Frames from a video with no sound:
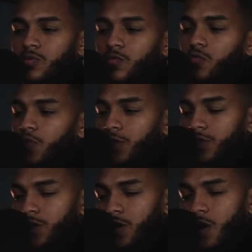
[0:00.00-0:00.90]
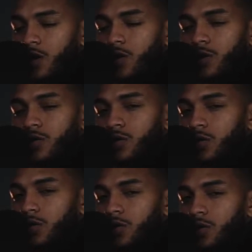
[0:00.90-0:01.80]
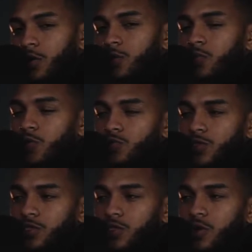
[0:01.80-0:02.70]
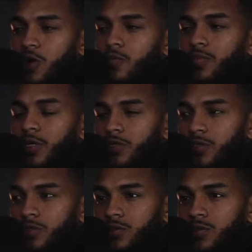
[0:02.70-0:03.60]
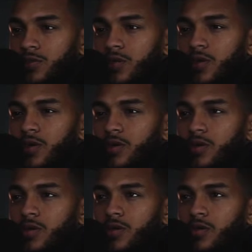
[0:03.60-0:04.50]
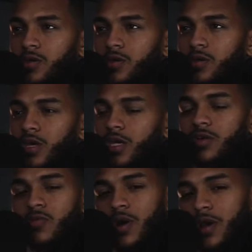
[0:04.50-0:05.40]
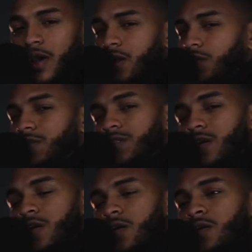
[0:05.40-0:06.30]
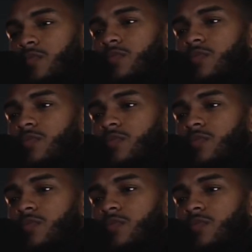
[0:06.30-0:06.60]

voicing our emotions and our opinions anyway at any time.